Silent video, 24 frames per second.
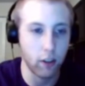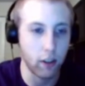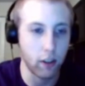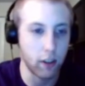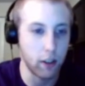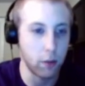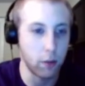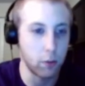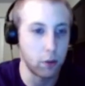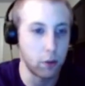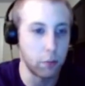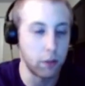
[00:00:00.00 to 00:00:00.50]

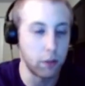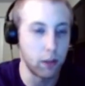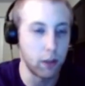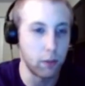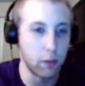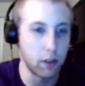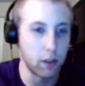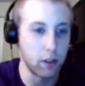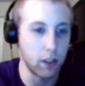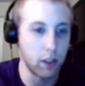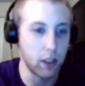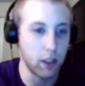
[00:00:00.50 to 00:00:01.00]
that will be
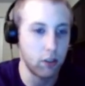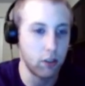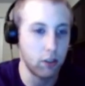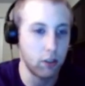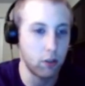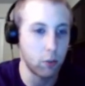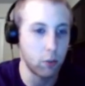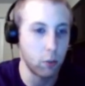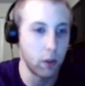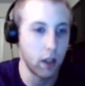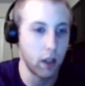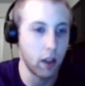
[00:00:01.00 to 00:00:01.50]

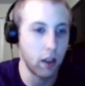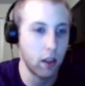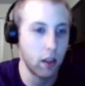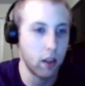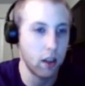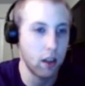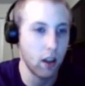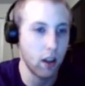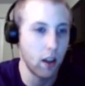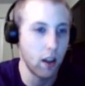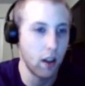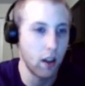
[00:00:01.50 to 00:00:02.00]
released
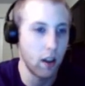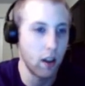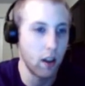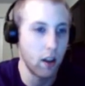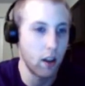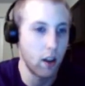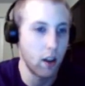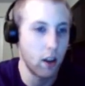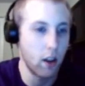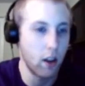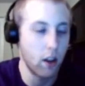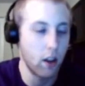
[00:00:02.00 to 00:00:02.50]
with
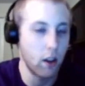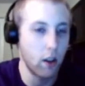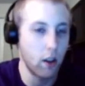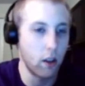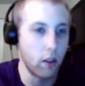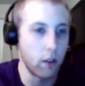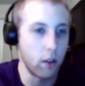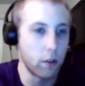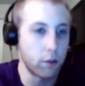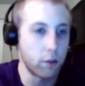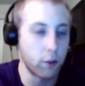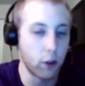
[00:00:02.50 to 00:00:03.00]

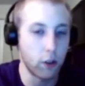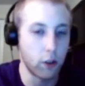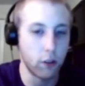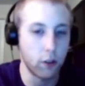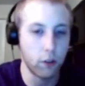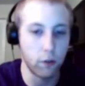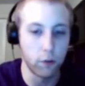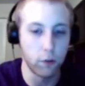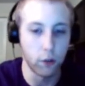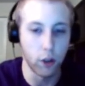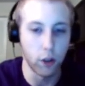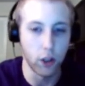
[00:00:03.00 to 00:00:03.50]
the
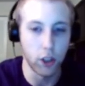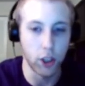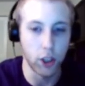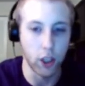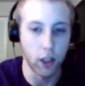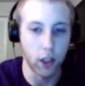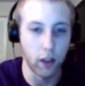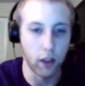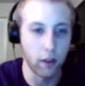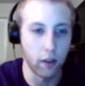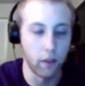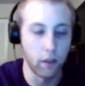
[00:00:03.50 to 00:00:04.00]
first
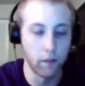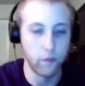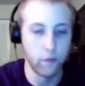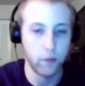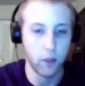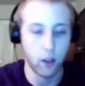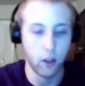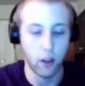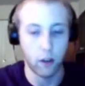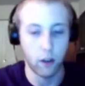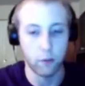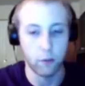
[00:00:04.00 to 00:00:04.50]
version,
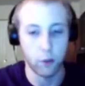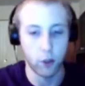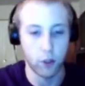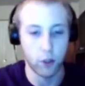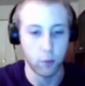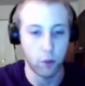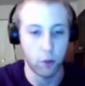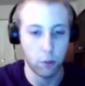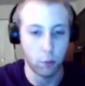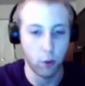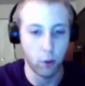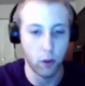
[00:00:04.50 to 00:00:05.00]
version
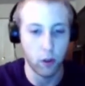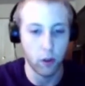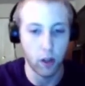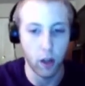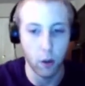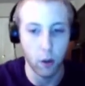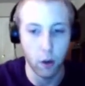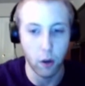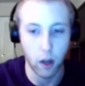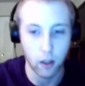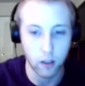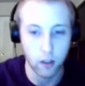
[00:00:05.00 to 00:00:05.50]

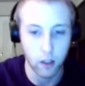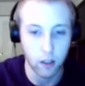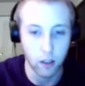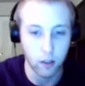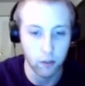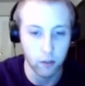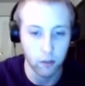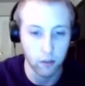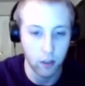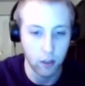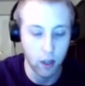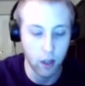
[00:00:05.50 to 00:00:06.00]
1.0, and
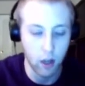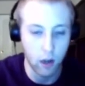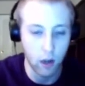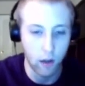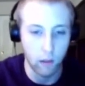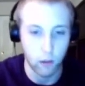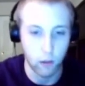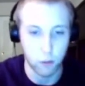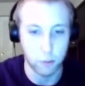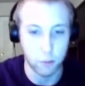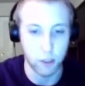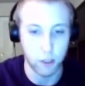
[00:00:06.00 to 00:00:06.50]
then
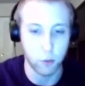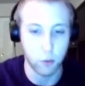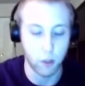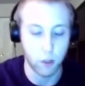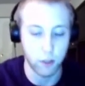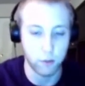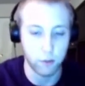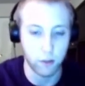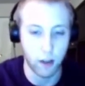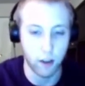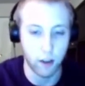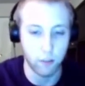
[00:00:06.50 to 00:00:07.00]
there will be
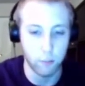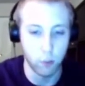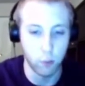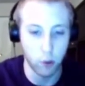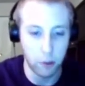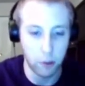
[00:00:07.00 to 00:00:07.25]
25 more